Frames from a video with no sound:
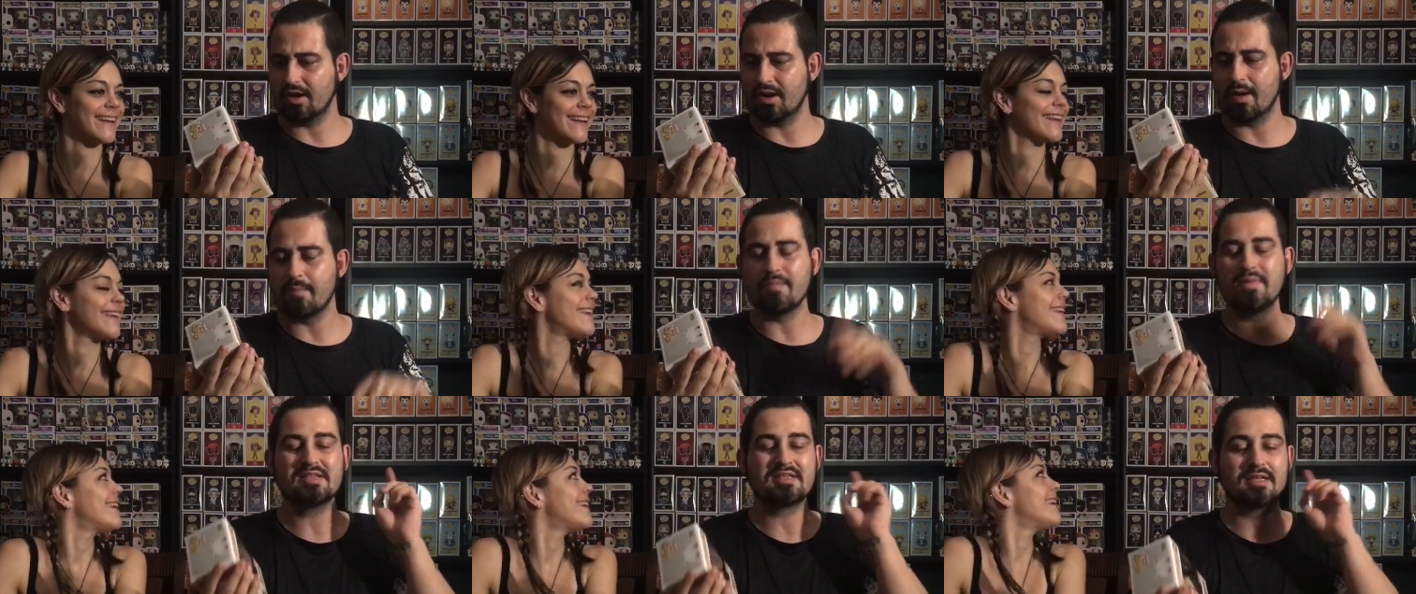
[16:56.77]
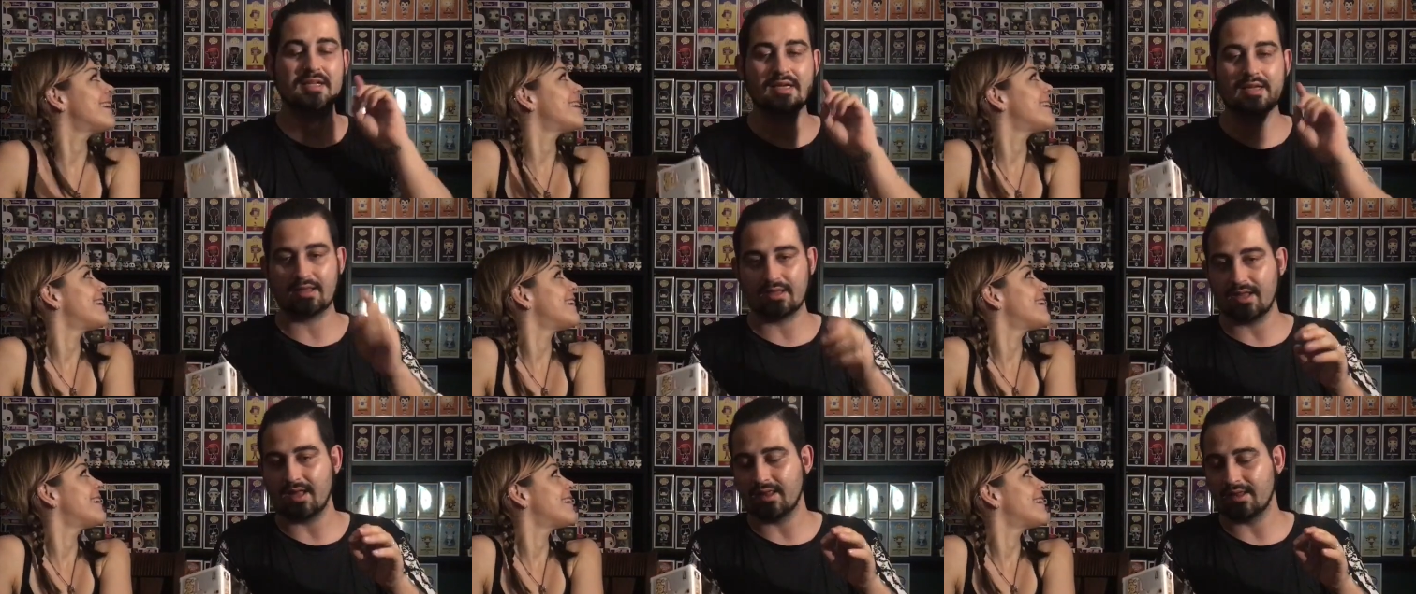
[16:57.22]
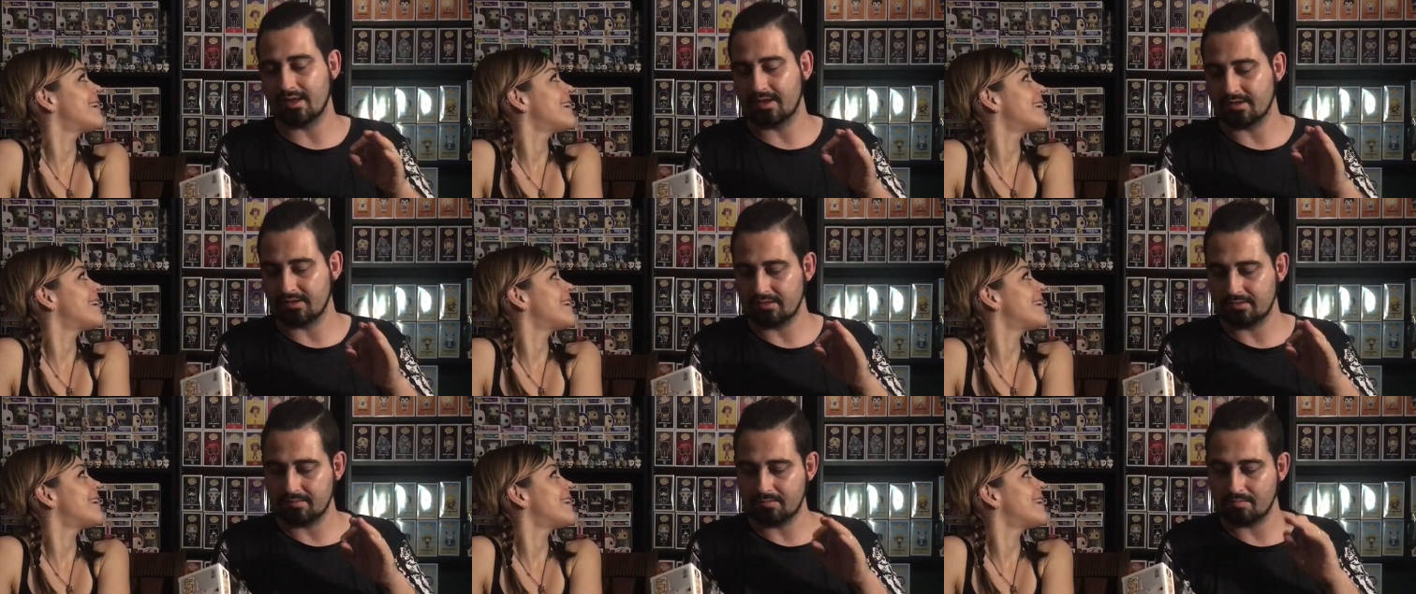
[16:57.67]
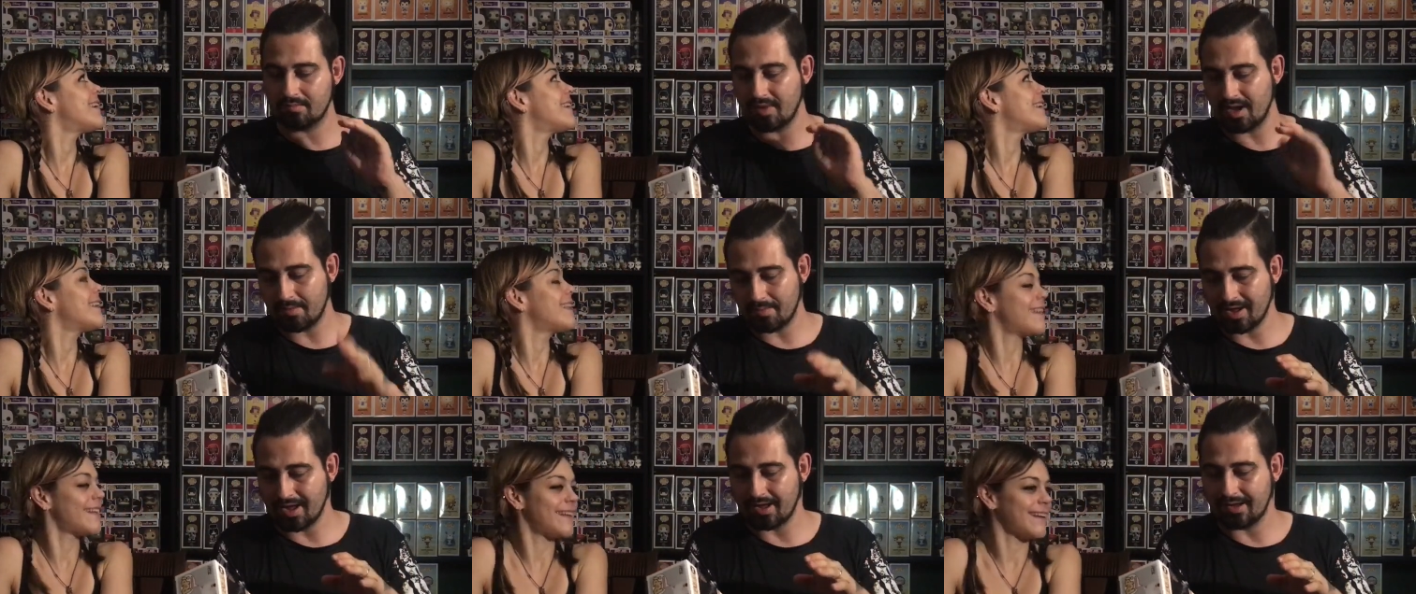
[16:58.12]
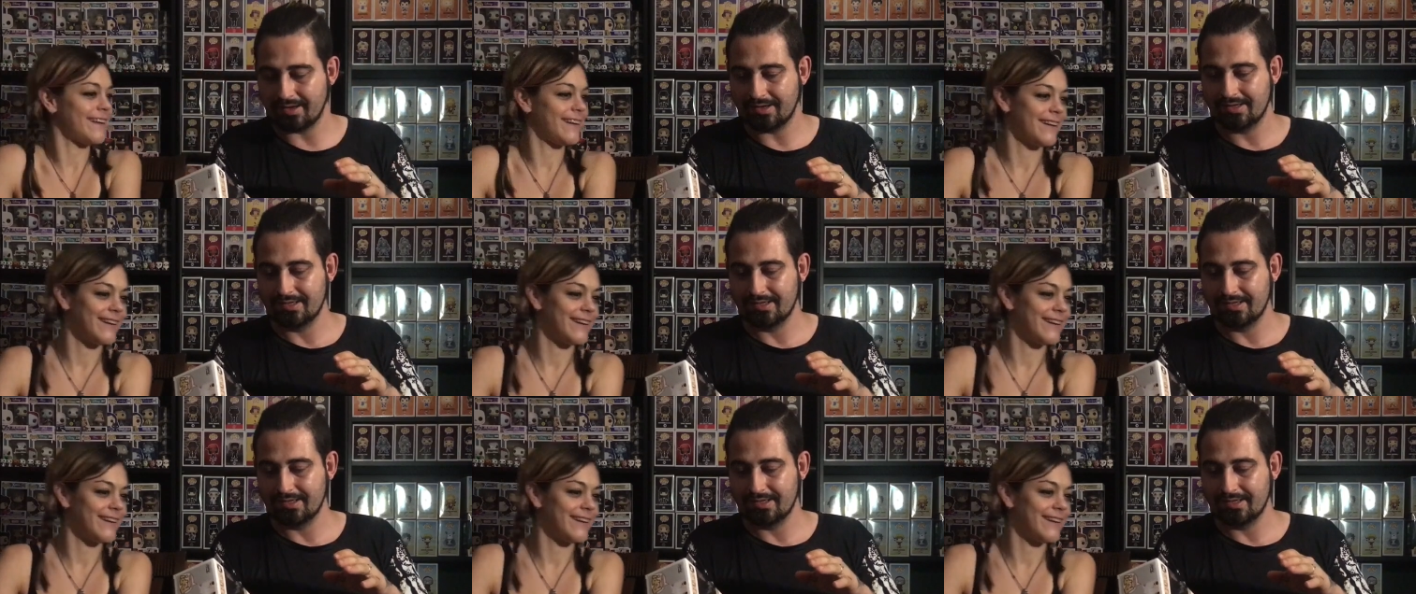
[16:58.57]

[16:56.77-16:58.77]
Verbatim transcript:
Speaker 1: I'm missing Kilala. My bad.